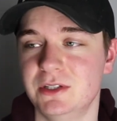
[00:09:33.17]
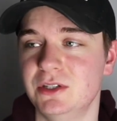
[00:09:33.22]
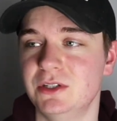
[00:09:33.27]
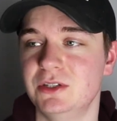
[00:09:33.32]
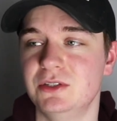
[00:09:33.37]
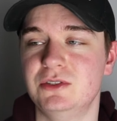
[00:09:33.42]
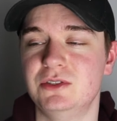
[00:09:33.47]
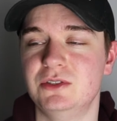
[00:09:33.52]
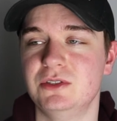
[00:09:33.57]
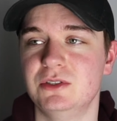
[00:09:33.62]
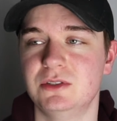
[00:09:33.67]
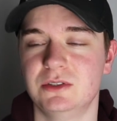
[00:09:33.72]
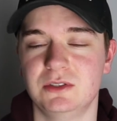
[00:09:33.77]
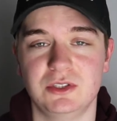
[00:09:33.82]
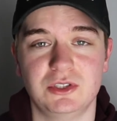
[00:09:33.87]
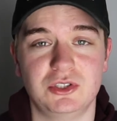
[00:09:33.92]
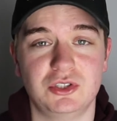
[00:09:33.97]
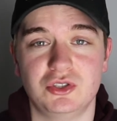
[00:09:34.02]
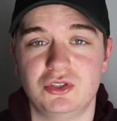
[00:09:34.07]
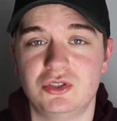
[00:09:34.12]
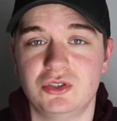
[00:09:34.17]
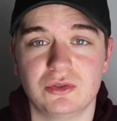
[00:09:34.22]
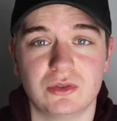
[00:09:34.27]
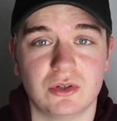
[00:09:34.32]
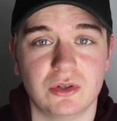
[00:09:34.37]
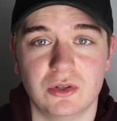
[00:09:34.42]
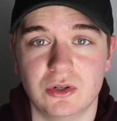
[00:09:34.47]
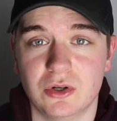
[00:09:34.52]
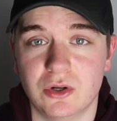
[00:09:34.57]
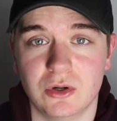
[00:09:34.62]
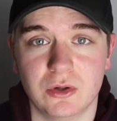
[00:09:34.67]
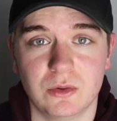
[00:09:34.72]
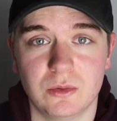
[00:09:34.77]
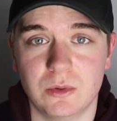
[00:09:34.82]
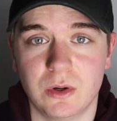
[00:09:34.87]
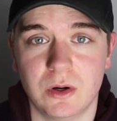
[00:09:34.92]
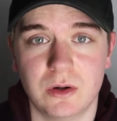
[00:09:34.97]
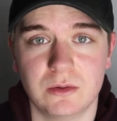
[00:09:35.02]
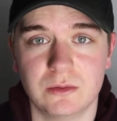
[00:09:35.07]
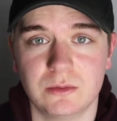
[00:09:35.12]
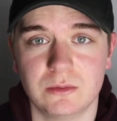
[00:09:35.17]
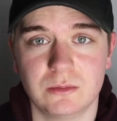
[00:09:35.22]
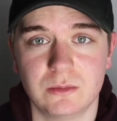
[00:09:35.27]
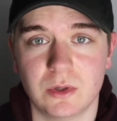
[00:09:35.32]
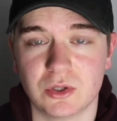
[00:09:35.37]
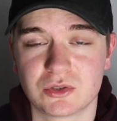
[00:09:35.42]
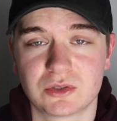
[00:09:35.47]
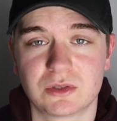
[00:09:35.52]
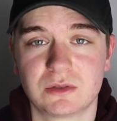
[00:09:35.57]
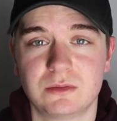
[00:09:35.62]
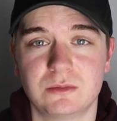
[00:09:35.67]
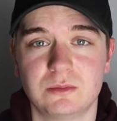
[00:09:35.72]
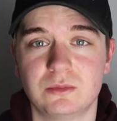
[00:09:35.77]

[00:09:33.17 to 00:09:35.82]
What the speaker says: You just do not know what